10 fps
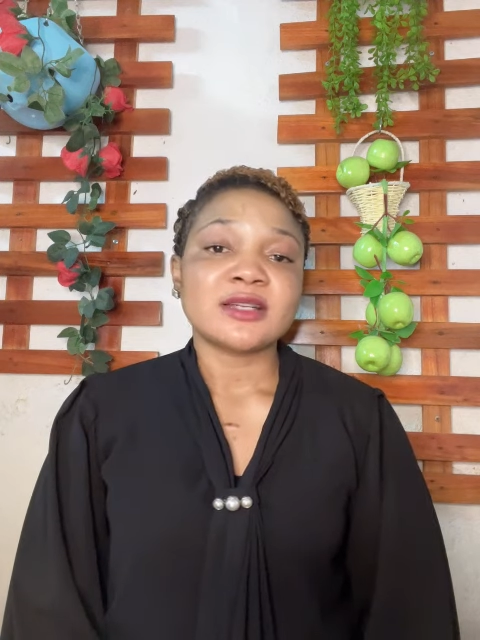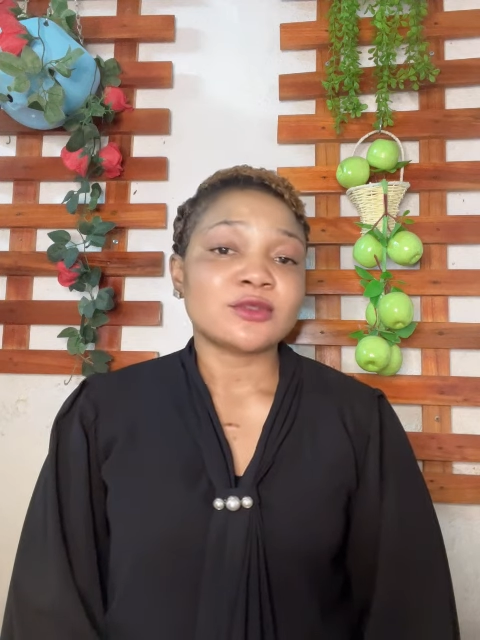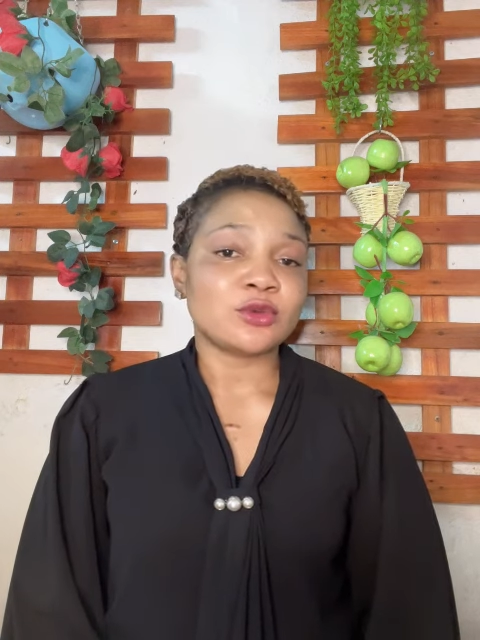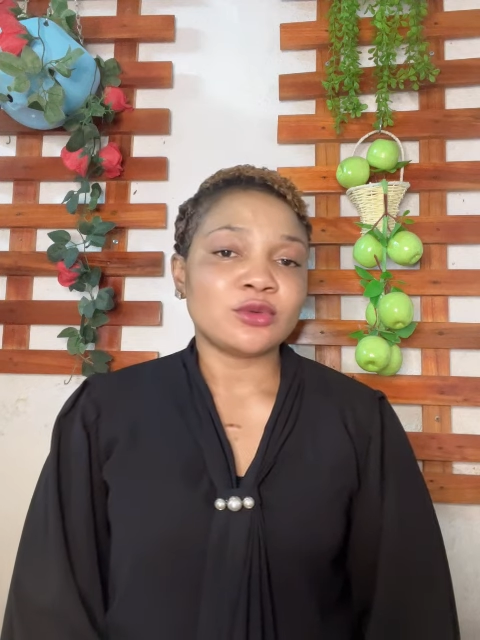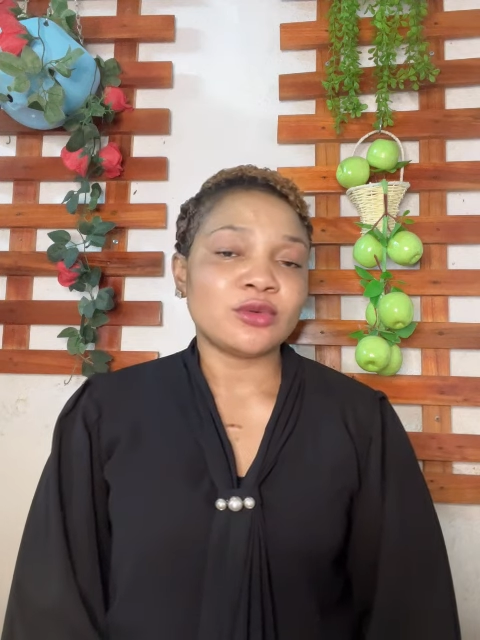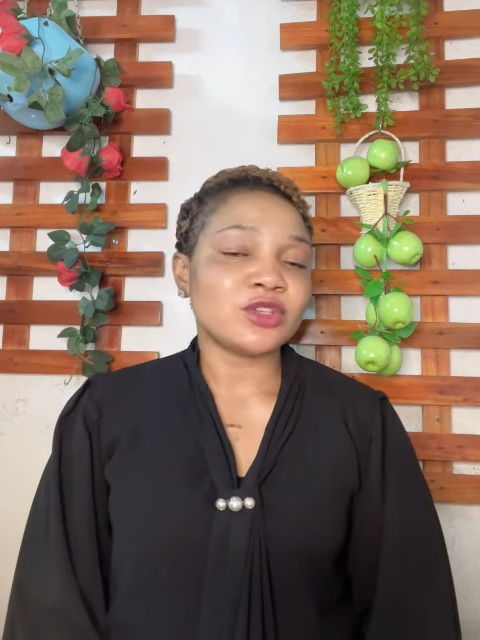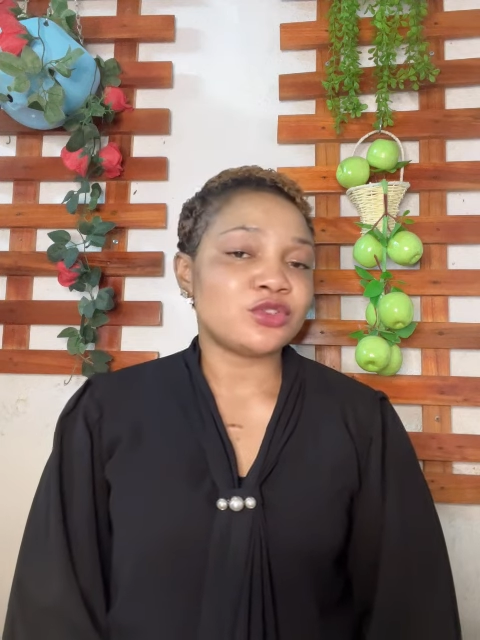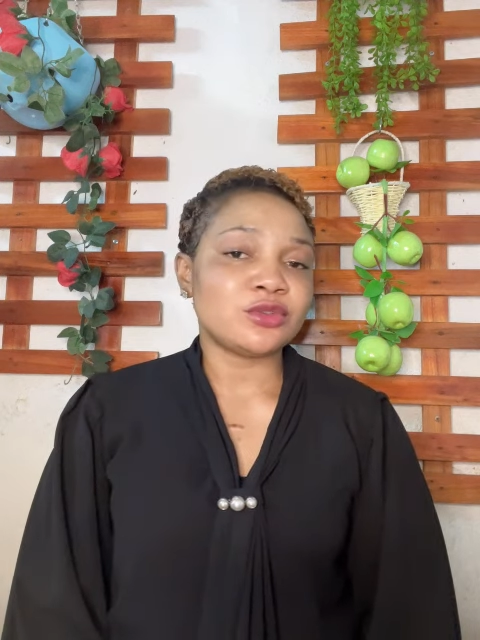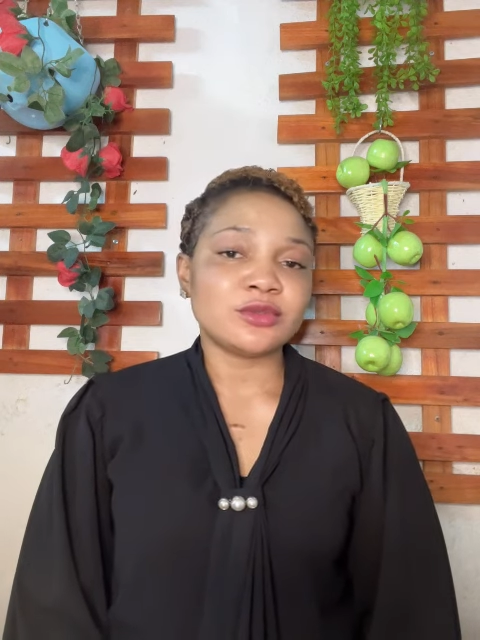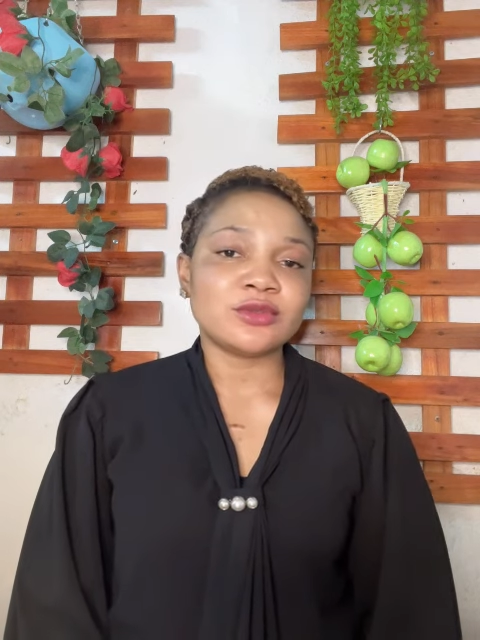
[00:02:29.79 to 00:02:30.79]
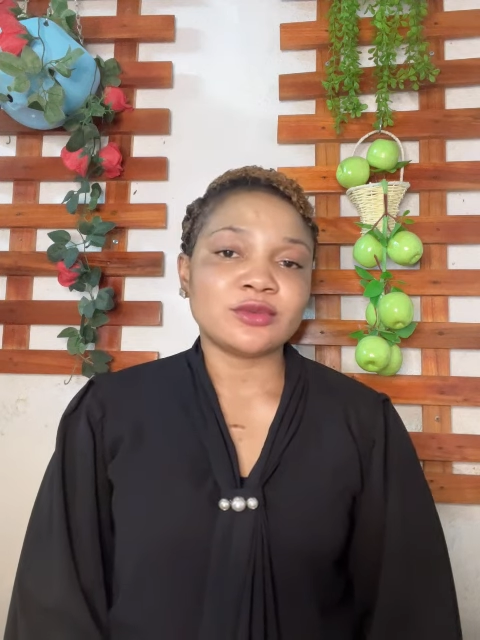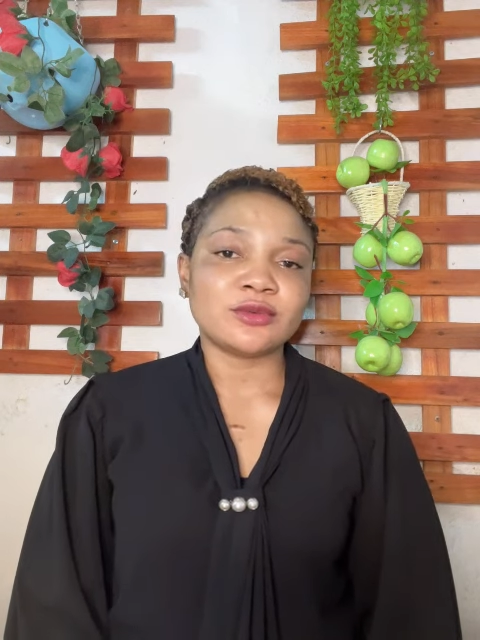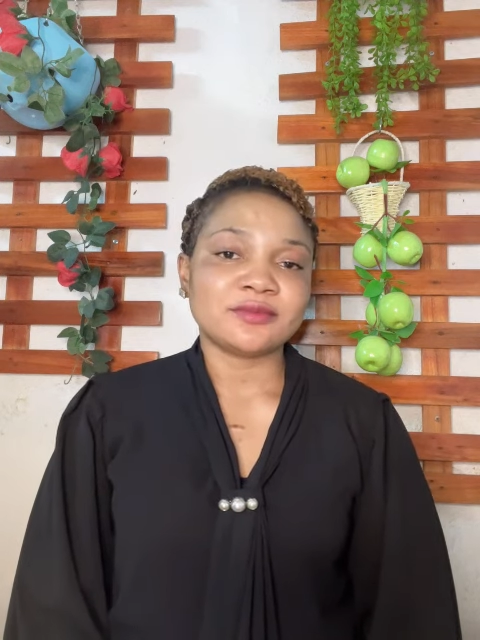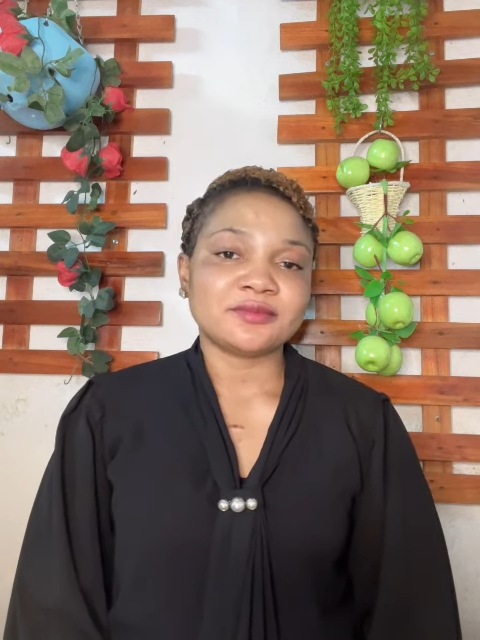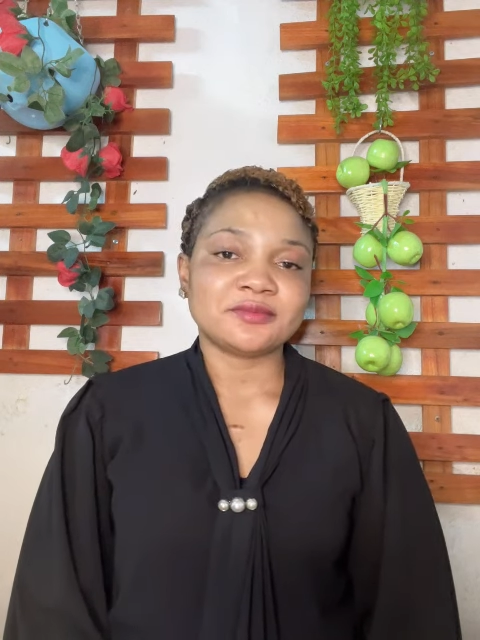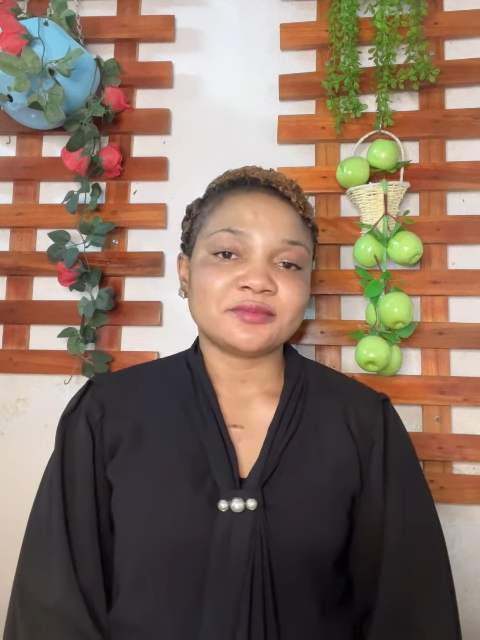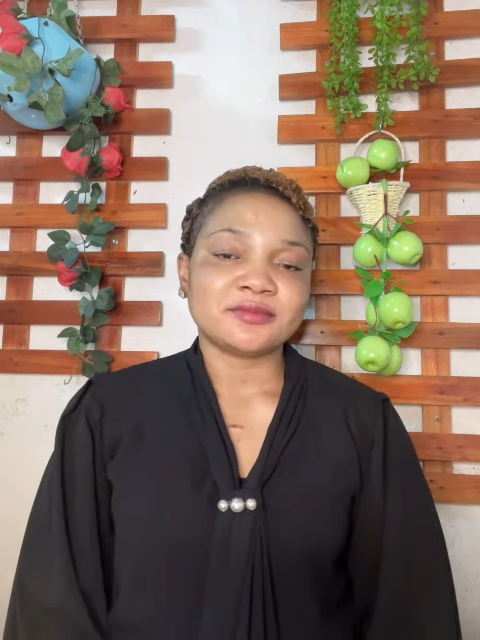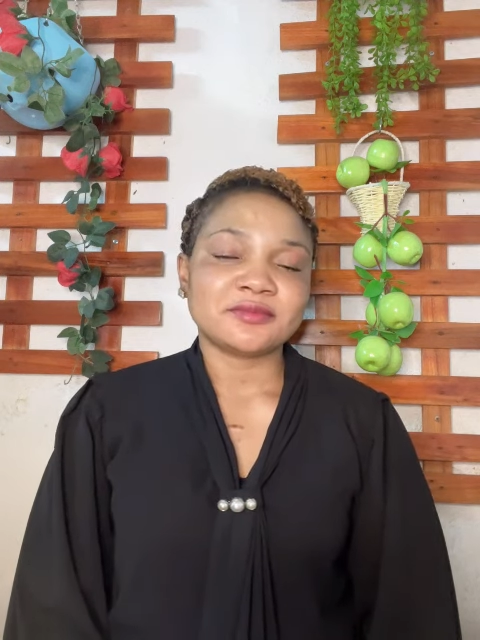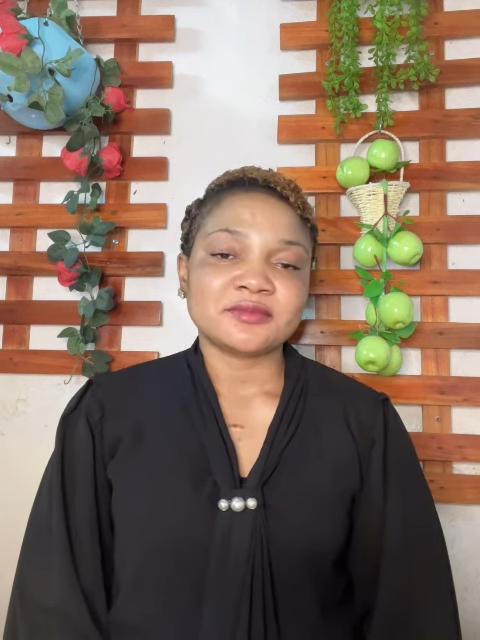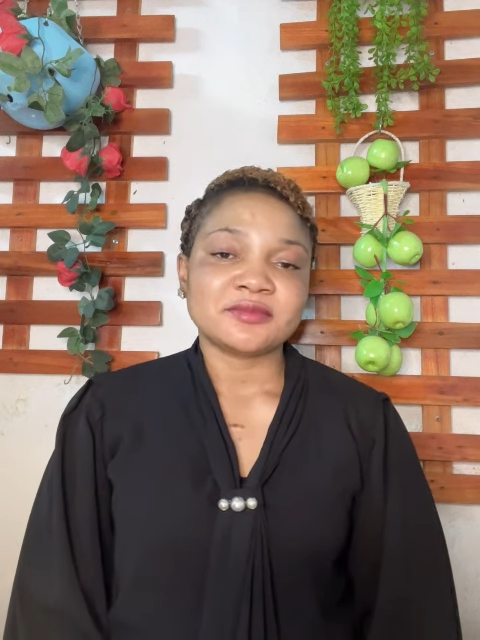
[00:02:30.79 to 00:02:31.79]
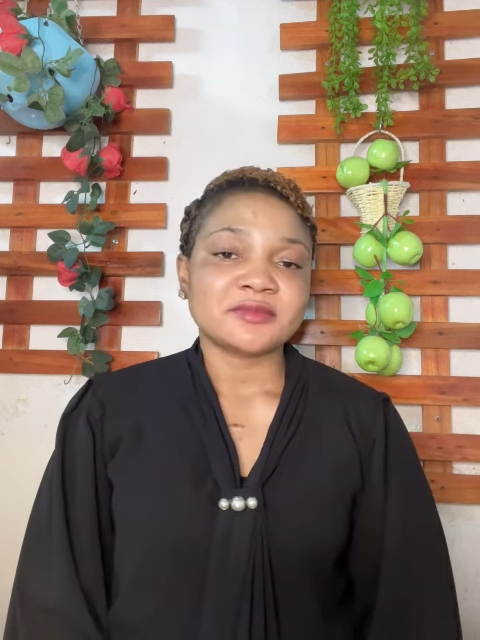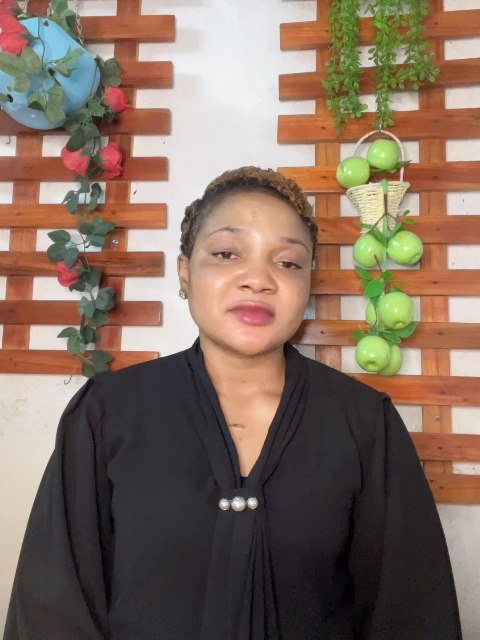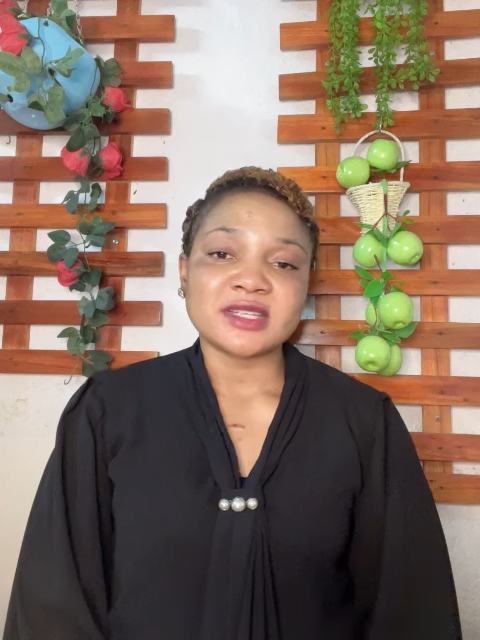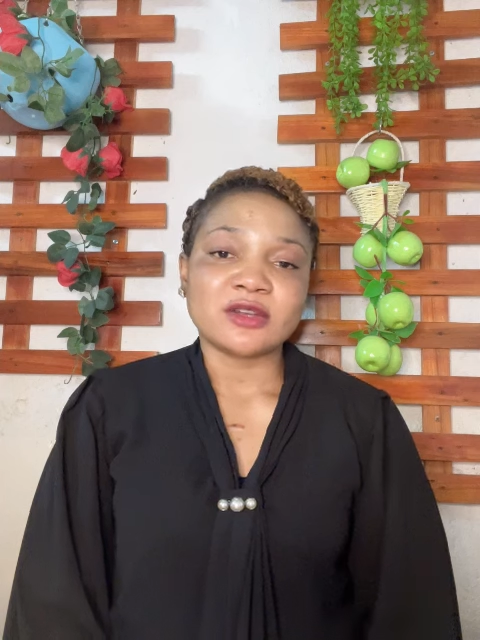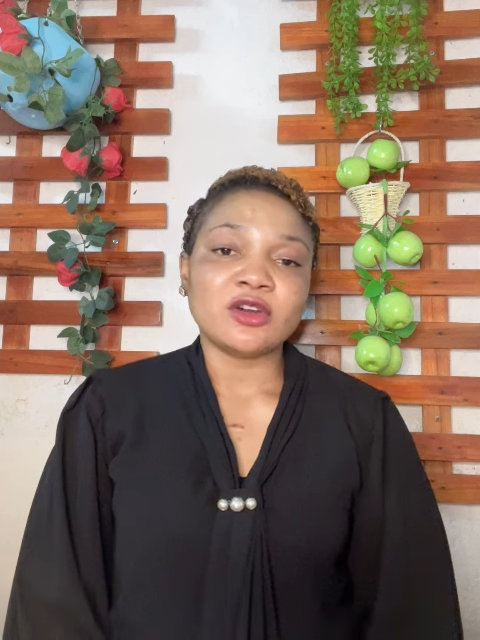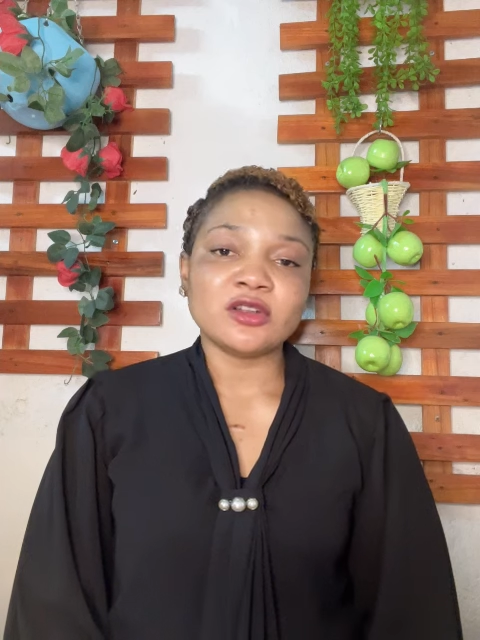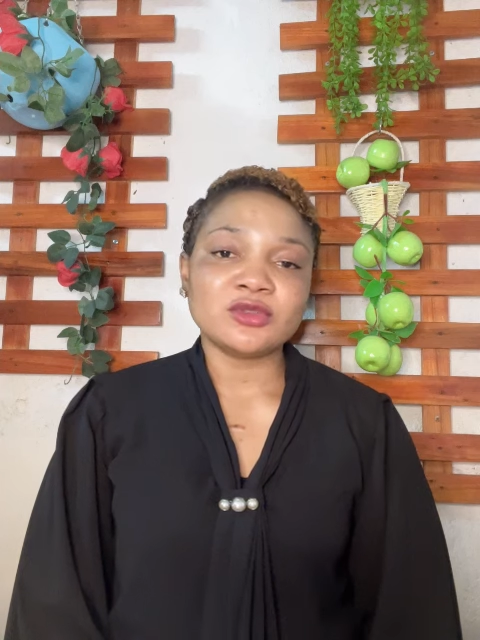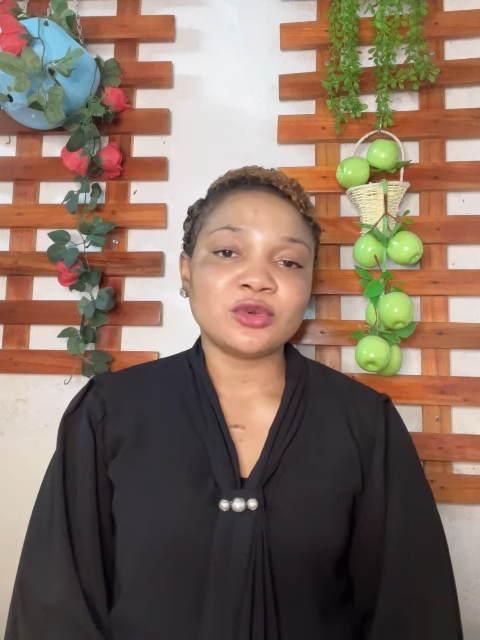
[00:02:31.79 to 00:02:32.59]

so what do you do God